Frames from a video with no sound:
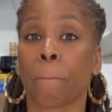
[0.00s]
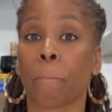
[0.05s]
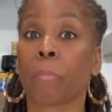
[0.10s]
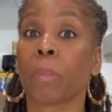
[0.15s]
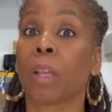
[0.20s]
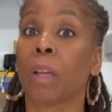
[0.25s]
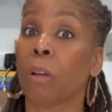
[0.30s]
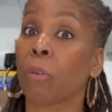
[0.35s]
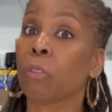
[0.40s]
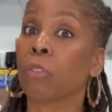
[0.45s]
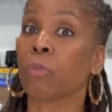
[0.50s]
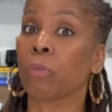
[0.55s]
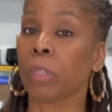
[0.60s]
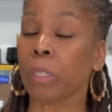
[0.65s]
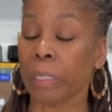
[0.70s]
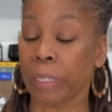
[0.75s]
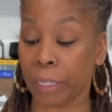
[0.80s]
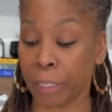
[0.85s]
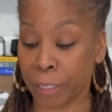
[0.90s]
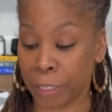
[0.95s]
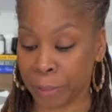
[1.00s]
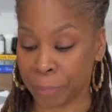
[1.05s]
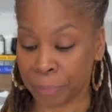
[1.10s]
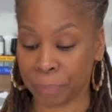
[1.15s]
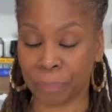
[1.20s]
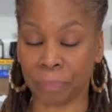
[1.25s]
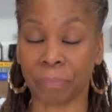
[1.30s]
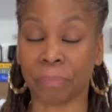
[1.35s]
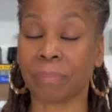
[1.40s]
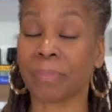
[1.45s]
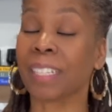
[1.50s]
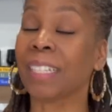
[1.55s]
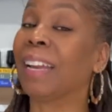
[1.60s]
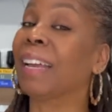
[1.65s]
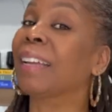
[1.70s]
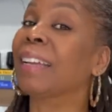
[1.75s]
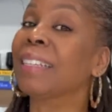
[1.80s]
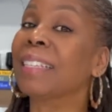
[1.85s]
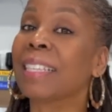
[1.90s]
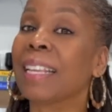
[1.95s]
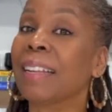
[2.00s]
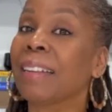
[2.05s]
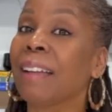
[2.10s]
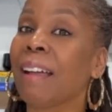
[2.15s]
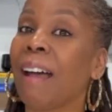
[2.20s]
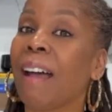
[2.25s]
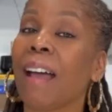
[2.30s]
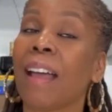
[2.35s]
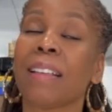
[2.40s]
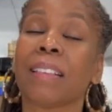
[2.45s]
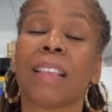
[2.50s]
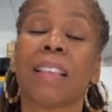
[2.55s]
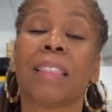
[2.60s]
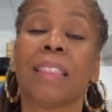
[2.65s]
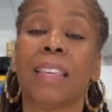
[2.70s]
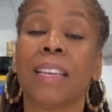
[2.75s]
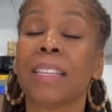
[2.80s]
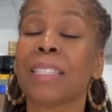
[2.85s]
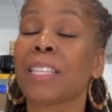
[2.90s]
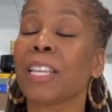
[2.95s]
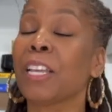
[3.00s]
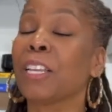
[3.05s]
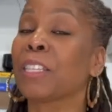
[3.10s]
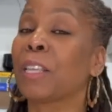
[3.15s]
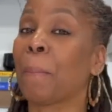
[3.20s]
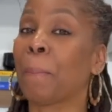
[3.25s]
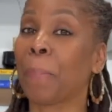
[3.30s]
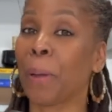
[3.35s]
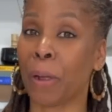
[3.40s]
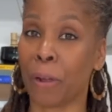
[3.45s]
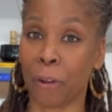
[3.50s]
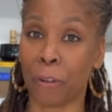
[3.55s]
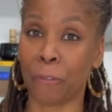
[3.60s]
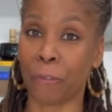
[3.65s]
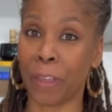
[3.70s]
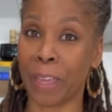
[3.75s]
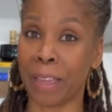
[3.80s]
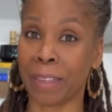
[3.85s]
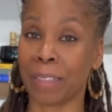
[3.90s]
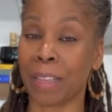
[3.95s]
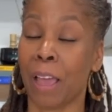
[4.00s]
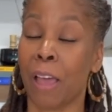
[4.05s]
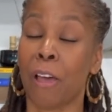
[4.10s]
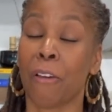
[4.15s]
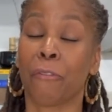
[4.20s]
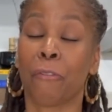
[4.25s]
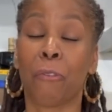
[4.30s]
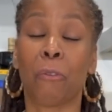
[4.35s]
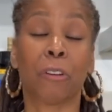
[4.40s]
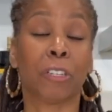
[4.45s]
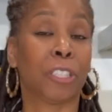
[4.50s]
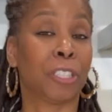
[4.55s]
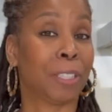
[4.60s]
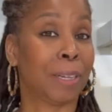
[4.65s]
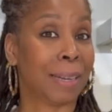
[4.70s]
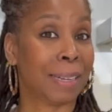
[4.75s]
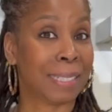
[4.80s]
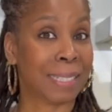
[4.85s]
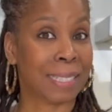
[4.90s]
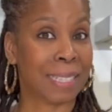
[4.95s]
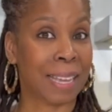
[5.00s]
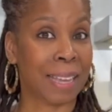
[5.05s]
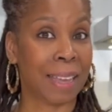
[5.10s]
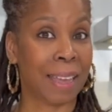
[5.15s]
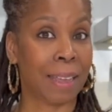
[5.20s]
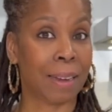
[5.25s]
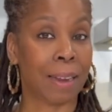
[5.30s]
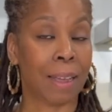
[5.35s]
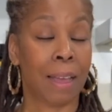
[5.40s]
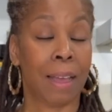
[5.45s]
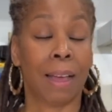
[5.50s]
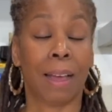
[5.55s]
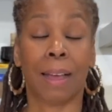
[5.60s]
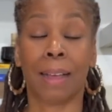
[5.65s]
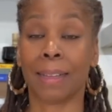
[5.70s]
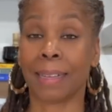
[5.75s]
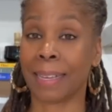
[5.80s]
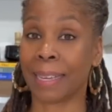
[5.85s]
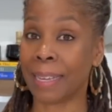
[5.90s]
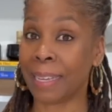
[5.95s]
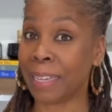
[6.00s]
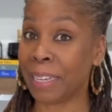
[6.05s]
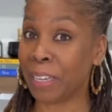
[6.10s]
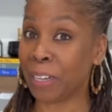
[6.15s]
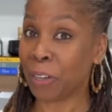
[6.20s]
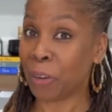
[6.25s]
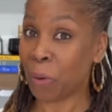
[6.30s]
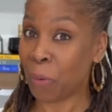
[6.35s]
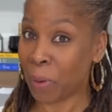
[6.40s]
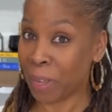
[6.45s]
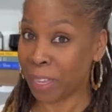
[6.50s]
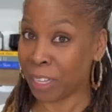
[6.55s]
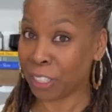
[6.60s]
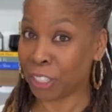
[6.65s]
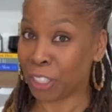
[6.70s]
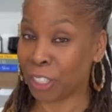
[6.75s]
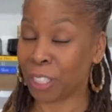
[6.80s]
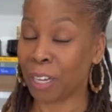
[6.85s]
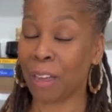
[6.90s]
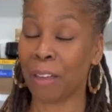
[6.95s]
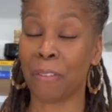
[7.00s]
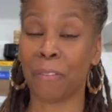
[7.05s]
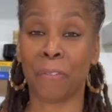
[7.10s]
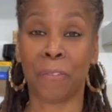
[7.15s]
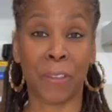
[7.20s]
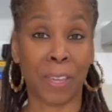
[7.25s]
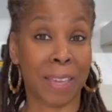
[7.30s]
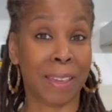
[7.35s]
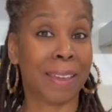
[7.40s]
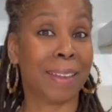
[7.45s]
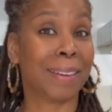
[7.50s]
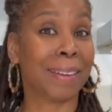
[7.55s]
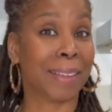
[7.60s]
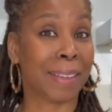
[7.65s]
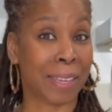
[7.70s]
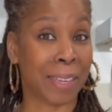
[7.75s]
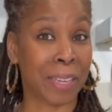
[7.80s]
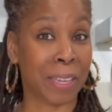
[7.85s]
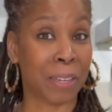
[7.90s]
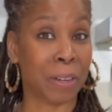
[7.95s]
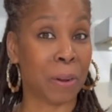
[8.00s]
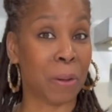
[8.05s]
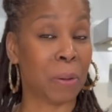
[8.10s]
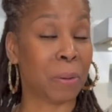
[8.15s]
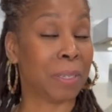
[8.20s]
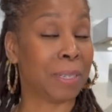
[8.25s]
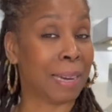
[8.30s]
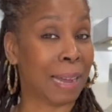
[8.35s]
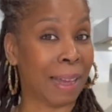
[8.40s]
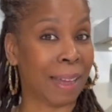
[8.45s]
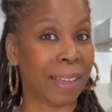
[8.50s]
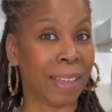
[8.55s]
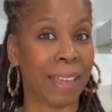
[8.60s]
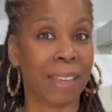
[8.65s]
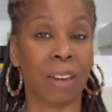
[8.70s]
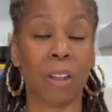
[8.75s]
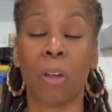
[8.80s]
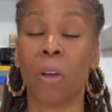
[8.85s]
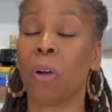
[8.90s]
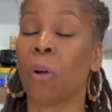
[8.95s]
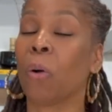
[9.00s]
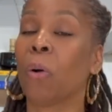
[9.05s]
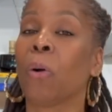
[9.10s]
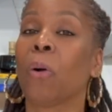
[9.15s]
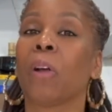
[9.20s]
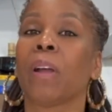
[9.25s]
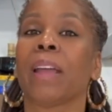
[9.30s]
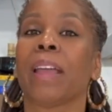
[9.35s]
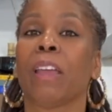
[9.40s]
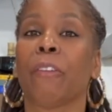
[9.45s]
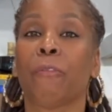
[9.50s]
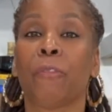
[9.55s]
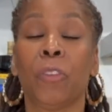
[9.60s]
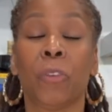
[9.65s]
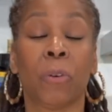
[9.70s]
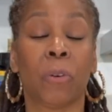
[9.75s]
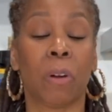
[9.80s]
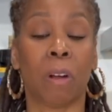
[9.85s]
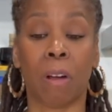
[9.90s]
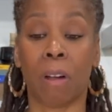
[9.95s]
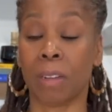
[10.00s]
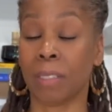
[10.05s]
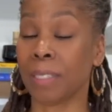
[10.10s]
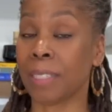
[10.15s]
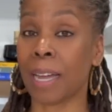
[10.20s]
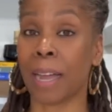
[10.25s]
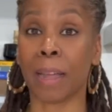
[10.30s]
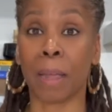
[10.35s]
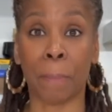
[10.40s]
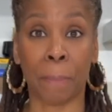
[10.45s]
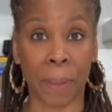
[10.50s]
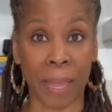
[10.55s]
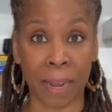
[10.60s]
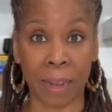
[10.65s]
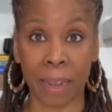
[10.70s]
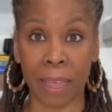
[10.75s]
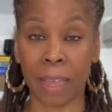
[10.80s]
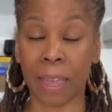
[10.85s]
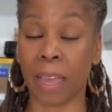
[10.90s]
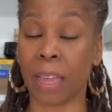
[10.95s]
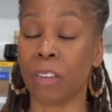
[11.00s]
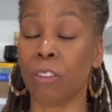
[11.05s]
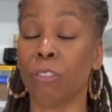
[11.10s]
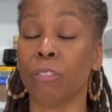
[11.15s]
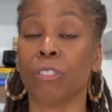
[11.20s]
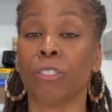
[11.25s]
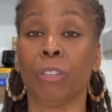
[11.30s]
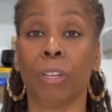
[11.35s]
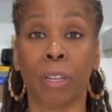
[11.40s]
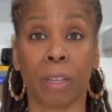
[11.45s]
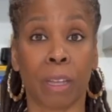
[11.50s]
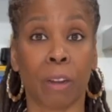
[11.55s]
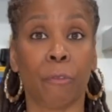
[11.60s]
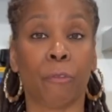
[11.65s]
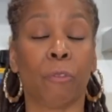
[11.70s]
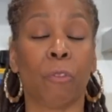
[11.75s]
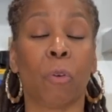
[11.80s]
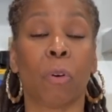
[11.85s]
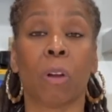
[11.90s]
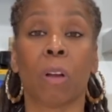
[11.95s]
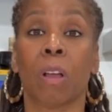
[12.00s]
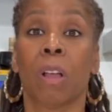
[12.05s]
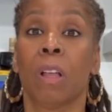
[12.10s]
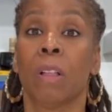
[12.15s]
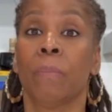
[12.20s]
That was really good. Like I said, guys, this is perfect for, should I say it, a keto-ish, vegan keto diet, or if you're a diabetic and you're looking for